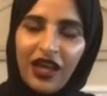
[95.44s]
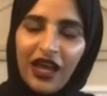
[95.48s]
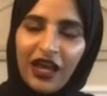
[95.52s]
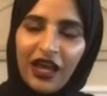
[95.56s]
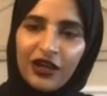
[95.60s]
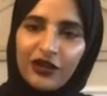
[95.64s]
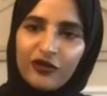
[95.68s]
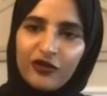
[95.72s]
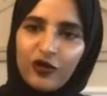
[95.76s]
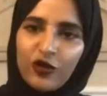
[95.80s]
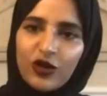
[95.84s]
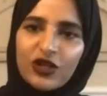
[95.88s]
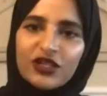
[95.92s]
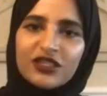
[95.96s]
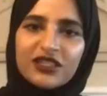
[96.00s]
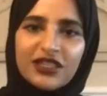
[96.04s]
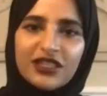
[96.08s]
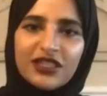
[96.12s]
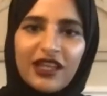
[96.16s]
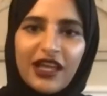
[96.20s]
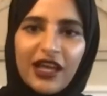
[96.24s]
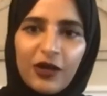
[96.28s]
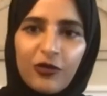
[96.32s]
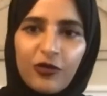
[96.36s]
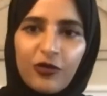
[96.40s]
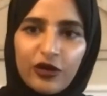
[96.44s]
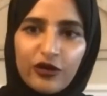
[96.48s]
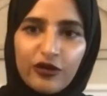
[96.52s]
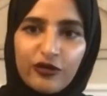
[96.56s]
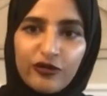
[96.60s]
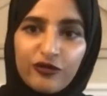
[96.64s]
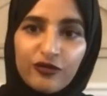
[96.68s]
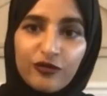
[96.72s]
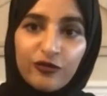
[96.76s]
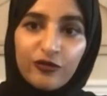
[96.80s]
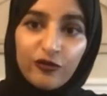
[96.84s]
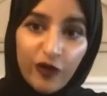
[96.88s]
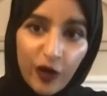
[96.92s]
And of course, today
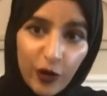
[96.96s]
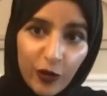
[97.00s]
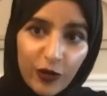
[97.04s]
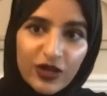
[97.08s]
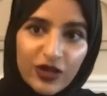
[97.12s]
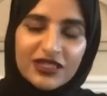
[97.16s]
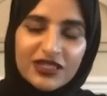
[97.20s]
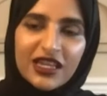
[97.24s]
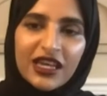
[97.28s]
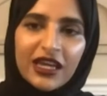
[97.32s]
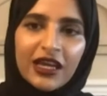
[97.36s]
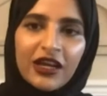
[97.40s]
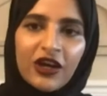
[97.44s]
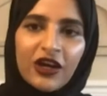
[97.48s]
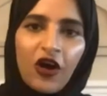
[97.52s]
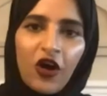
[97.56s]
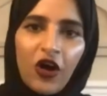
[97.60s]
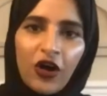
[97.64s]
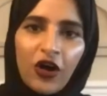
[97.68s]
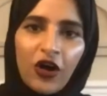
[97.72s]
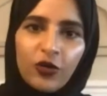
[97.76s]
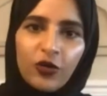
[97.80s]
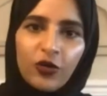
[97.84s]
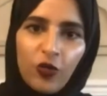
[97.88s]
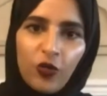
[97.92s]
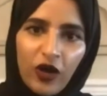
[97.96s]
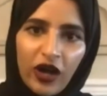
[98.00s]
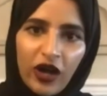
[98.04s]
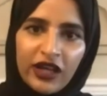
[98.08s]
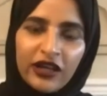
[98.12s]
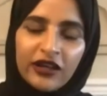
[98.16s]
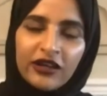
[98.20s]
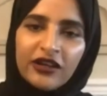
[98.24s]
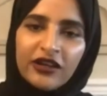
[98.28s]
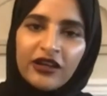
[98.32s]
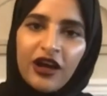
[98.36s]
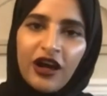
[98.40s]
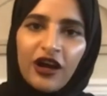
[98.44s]
we're focusing on
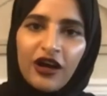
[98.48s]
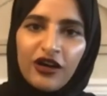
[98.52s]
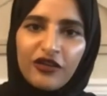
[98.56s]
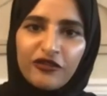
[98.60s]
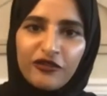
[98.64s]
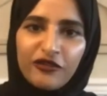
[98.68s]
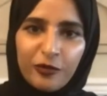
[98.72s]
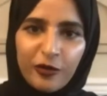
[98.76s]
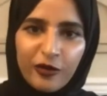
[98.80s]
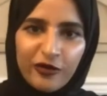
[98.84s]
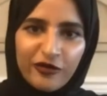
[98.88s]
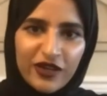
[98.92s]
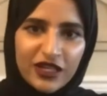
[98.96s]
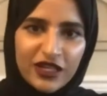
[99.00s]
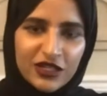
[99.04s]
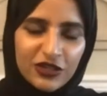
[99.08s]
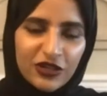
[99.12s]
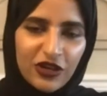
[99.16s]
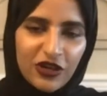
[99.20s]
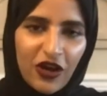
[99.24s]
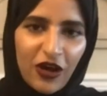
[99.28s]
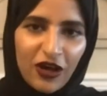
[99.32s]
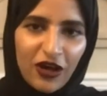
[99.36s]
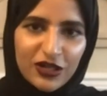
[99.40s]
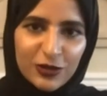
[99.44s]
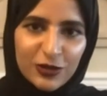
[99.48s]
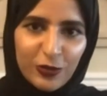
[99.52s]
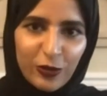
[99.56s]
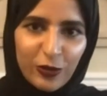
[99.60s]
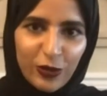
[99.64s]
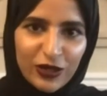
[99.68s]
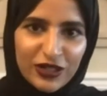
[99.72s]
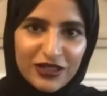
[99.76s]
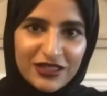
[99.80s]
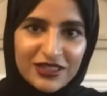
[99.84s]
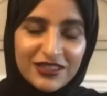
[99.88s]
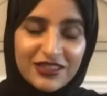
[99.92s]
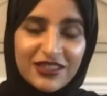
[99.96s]
one of Professor
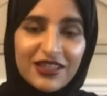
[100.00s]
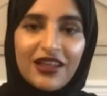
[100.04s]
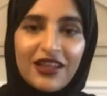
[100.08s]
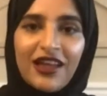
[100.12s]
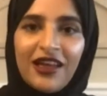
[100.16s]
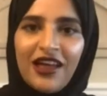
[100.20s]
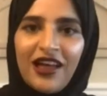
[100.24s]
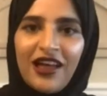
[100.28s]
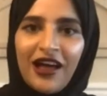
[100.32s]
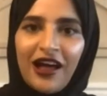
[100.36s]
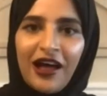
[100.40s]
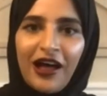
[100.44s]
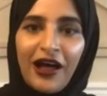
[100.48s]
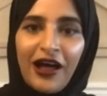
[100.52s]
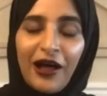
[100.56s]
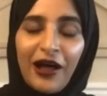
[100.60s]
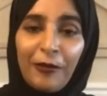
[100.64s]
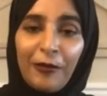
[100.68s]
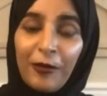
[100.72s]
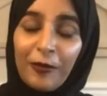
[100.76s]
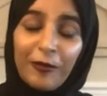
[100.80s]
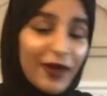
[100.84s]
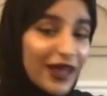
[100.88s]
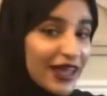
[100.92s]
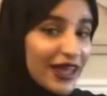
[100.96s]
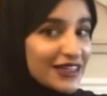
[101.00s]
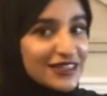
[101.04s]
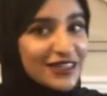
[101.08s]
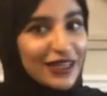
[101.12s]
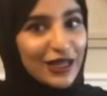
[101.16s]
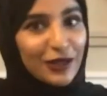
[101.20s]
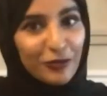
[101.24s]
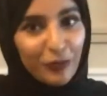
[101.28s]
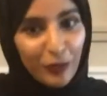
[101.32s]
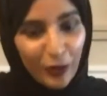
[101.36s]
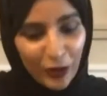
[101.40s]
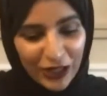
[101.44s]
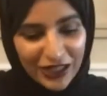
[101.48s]
Osborn's
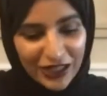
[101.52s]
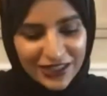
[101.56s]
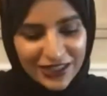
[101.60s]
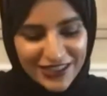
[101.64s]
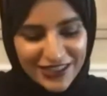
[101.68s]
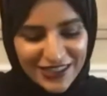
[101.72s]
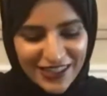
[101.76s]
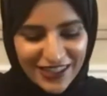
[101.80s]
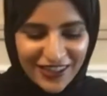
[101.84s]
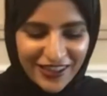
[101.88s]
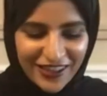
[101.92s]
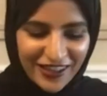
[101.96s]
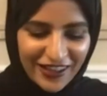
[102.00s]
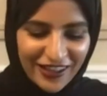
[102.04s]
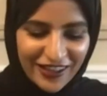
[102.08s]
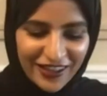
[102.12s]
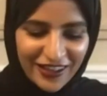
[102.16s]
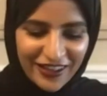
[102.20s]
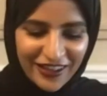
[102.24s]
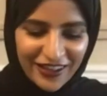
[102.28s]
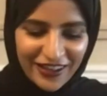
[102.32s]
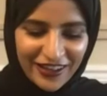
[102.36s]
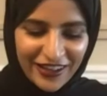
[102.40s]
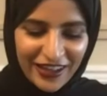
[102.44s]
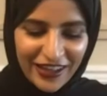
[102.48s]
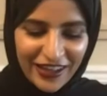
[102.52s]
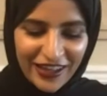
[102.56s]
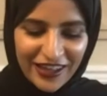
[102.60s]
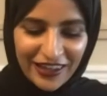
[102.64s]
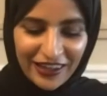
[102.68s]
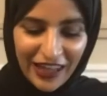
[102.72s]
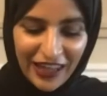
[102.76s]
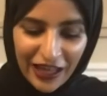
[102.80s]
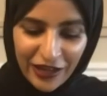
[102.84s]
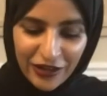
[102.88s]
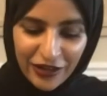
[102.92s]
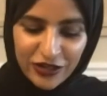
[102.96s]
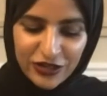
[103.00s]
amazing books,
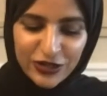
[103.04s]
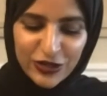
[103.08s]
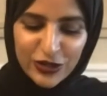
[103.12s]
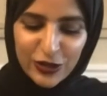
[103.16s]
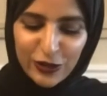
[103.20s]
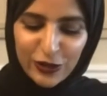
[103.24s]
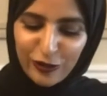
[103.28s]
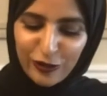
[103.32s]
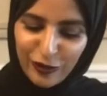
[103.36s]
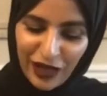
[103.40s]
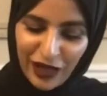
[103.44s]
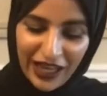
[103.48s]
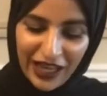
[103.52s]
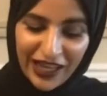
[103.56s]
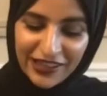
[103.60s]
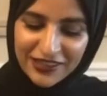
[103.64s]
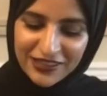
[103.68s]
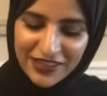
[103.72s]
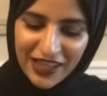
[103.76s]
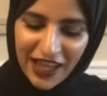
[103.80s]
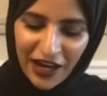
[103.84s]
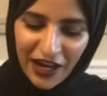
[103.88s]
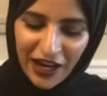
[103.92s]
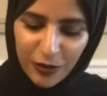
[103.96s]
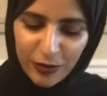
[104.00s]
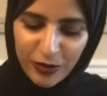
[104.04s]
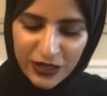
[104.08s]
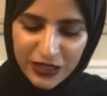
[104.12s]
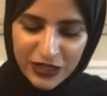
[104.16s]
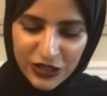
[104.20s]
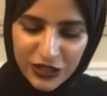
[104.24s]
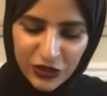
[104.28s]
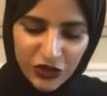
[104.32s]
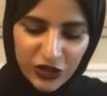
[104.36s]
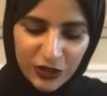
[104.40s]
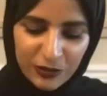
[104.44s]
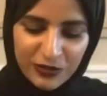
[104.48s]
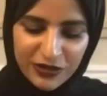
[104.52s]
Letters of Light, Arabic
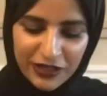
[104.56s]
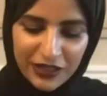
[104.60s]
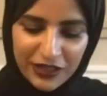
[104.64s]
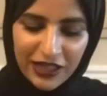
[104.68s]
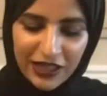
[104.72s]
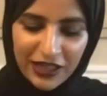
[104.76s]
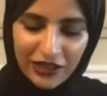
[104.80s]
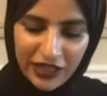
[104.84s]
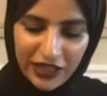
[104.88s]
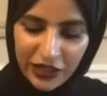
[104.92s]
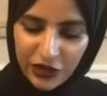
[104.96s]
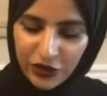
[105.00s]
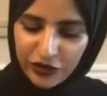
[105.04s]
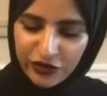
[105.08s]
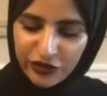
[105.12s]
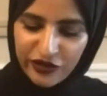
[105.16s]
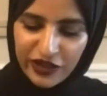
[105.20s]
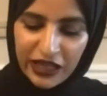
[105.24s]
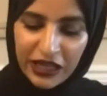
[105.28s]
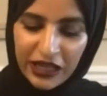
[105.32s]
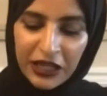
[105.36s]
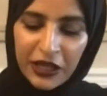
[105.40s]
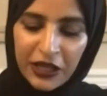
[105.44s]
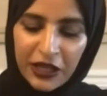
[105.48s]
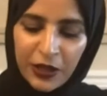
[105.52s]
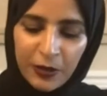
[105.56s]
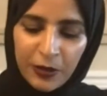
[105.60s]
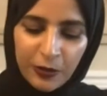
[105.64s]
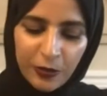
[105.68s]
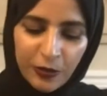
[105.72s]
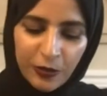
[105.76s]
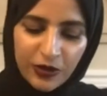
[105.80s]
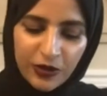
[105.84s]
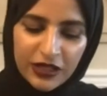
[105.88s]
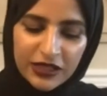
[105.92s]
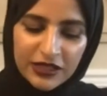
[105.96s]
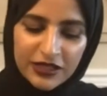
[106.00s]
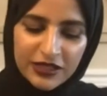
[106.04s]
Script and Calligraphy,
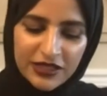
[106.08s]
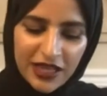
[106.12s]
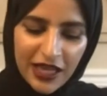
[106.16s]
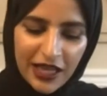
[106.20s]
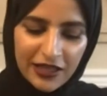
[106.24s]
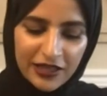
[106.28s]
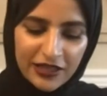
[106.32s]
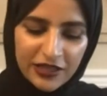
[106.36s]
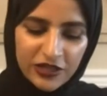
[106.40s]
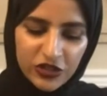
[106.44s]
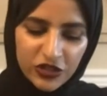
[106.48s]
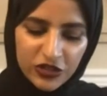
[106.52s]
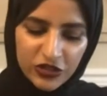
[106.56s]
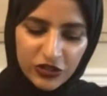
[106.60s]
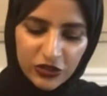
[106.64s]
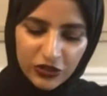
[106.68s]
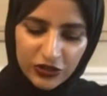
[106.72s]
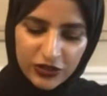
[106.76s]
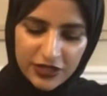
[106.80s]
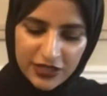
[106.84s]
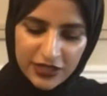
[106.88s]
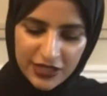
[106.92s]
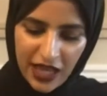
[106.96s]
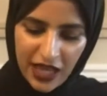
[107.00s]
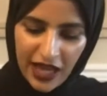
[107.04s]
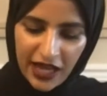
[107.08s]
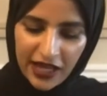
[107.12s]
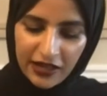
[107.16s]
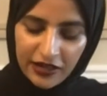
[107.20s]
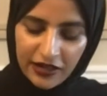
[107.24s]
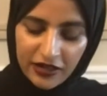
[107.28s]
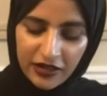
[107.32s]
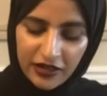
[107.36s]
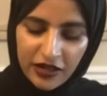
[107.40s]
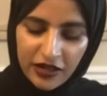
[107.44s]
Print and Digital Design.